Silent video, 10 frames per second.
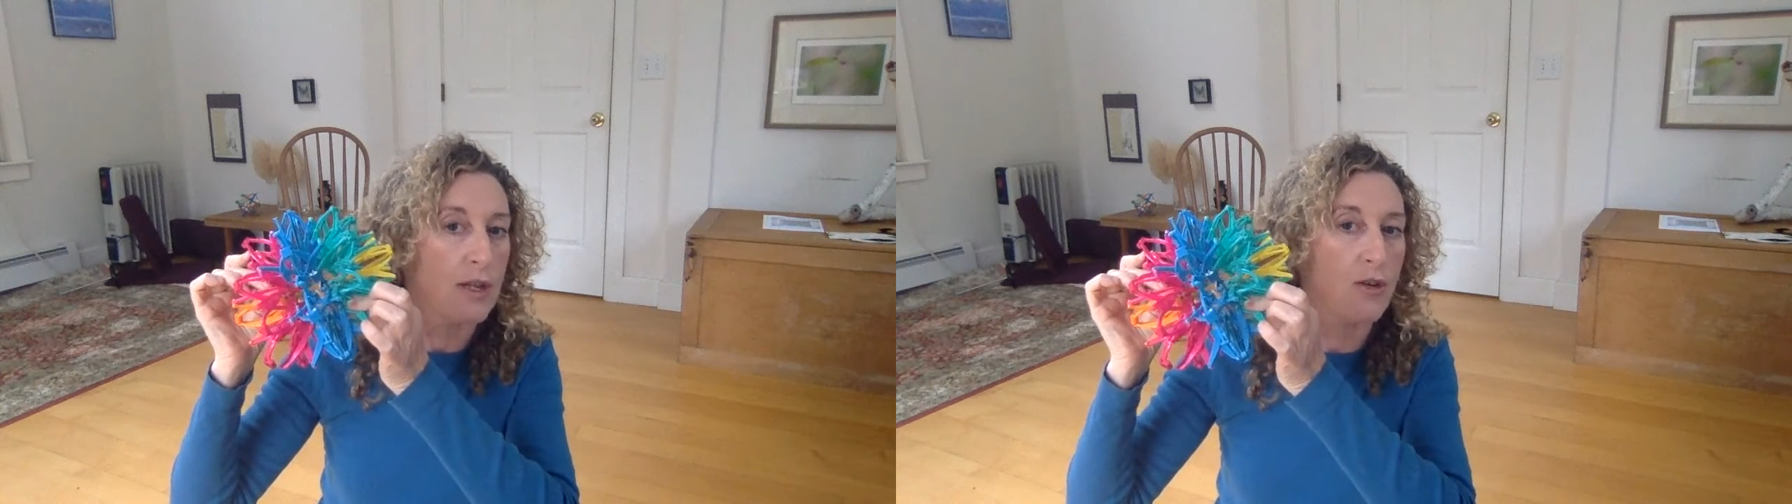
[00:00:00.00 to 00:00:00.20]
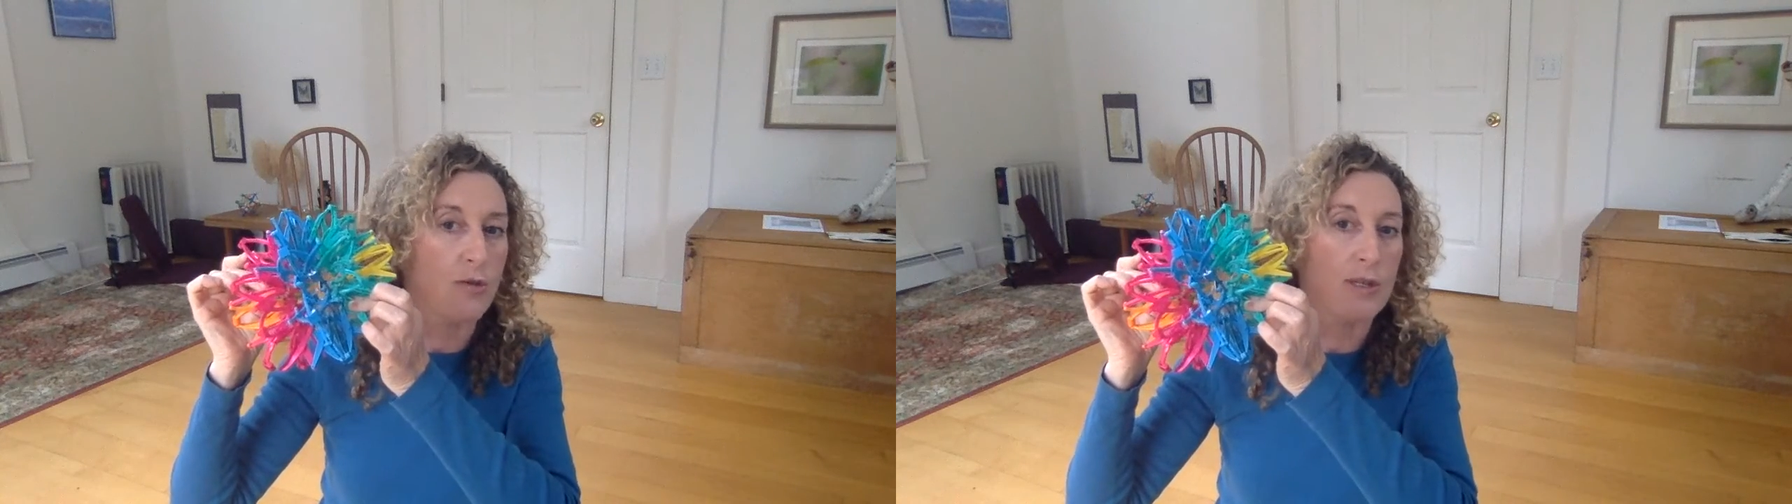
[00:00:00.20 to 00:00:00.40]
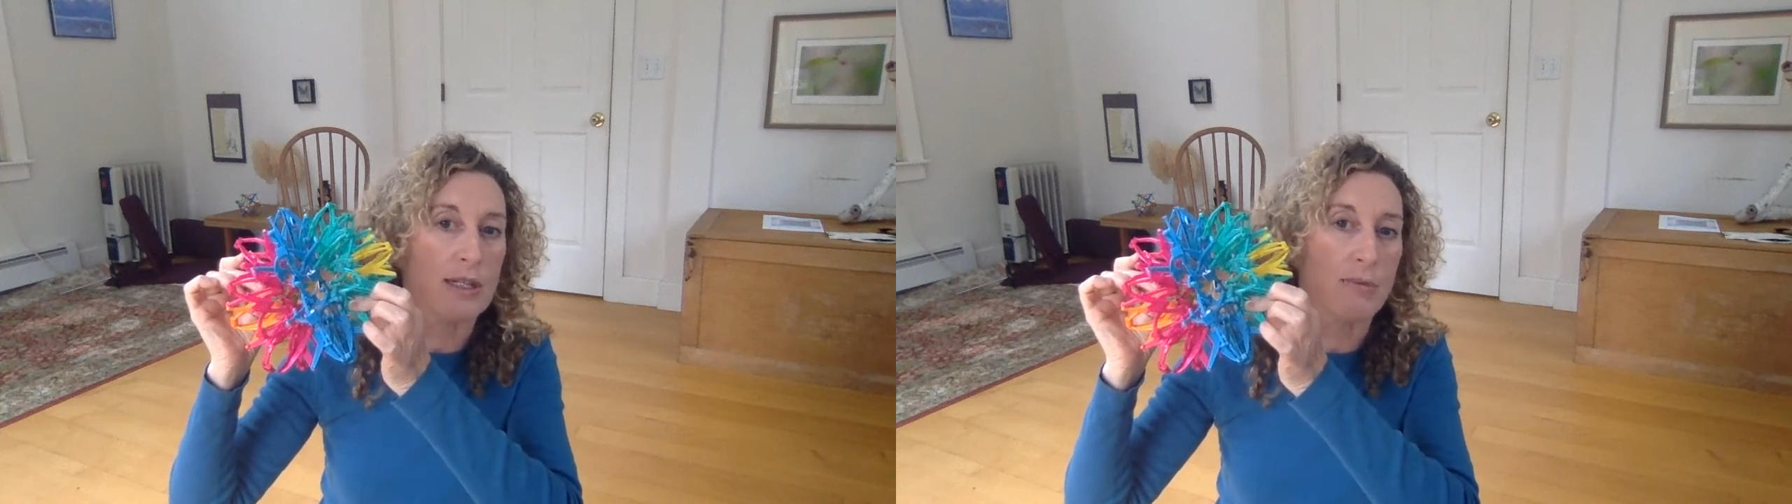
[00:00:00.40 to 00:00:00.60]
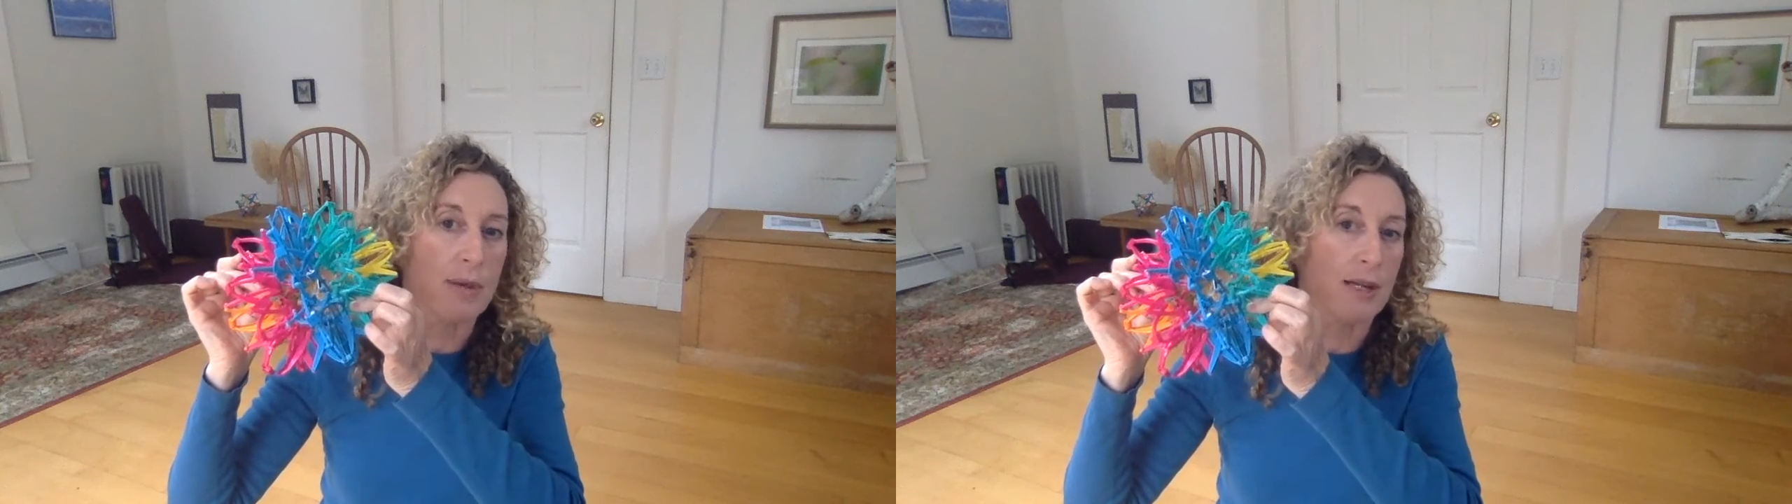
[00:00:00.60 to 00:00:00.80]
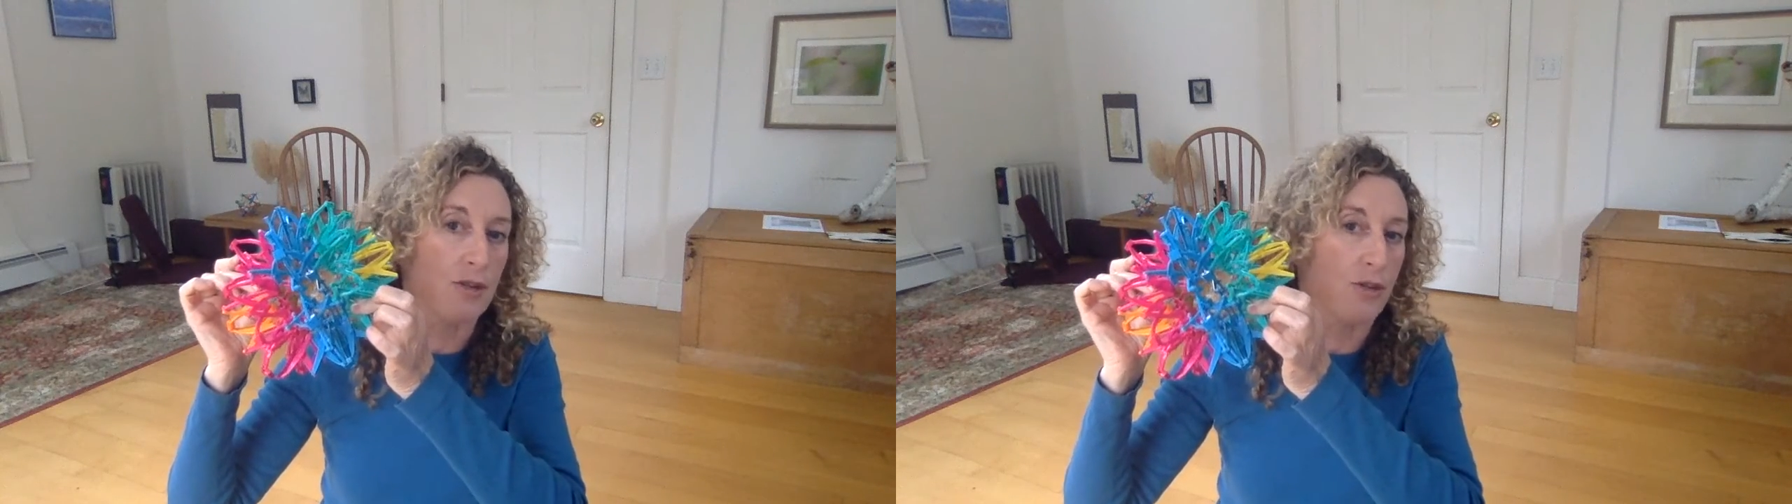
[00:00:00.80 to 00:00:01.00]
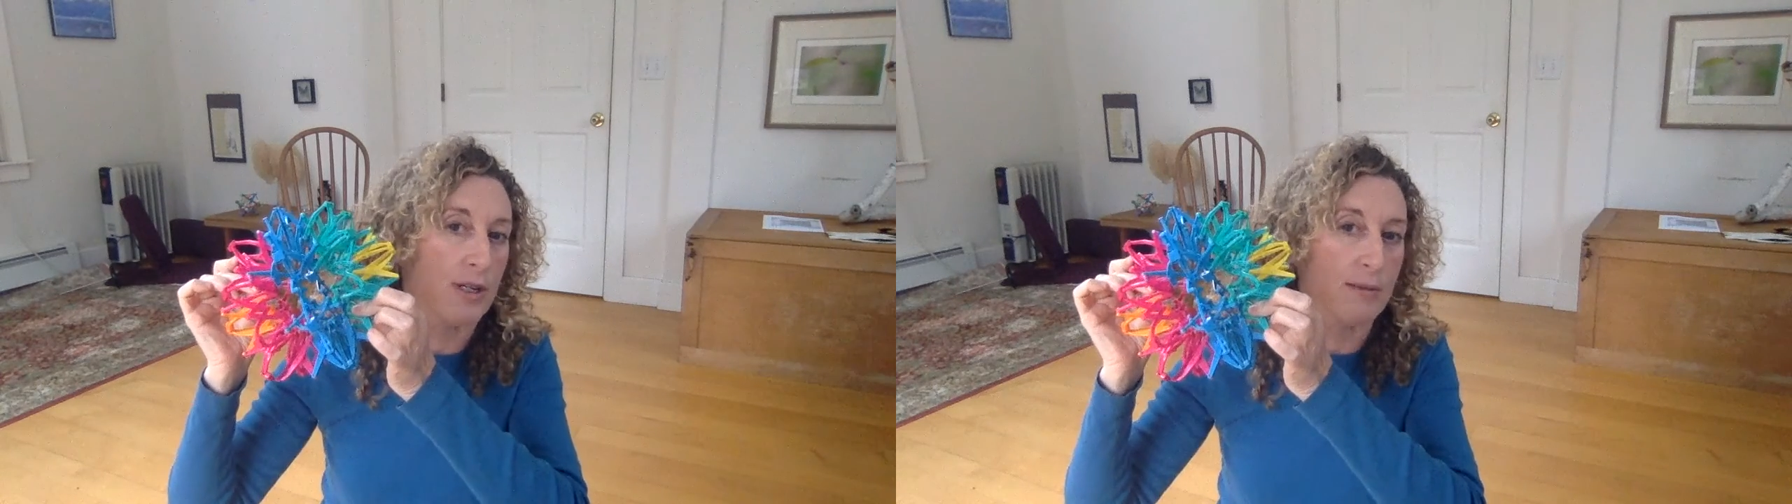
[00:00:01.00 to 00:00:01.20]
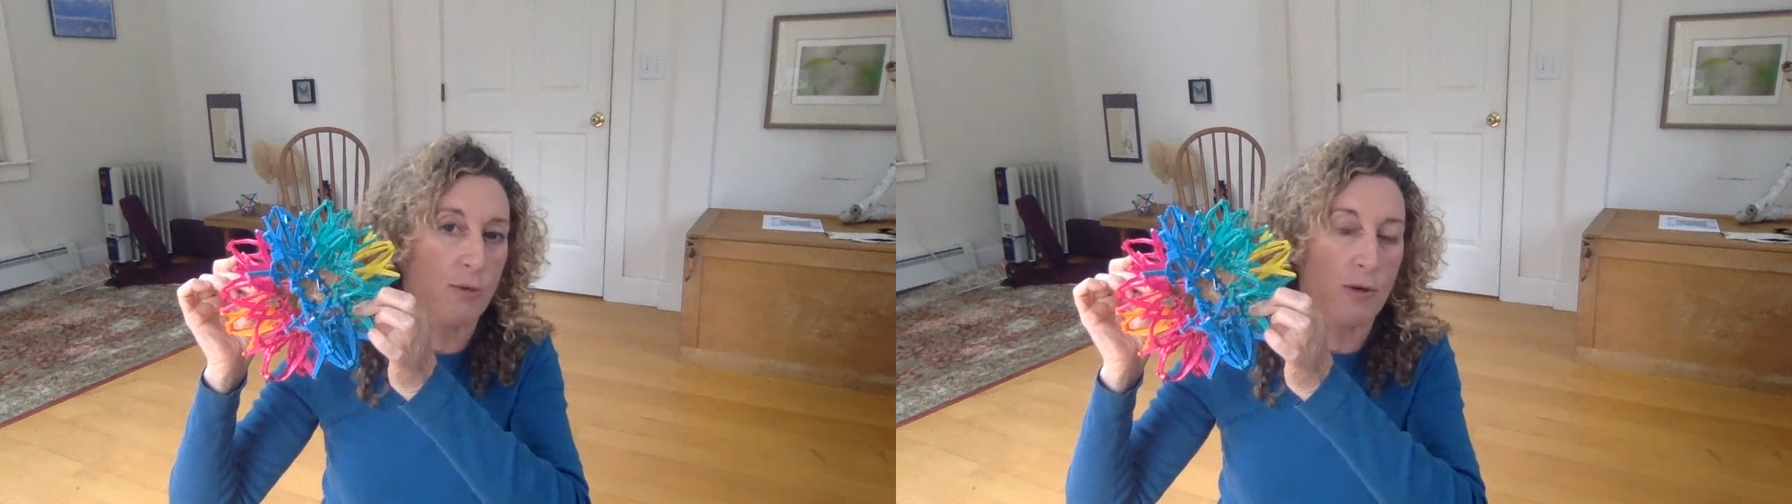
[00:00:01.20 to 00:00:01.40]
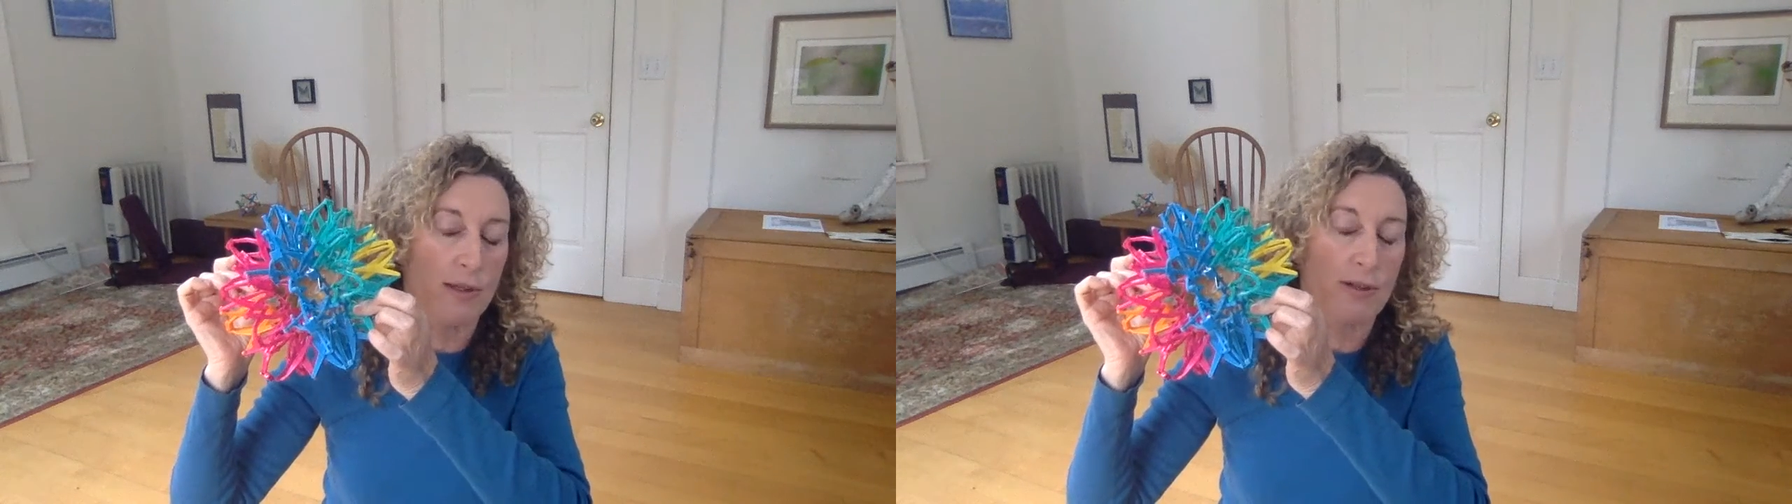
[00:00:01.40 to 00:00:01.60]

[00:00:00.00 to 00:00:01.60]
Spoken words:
you don't need the picture anymore.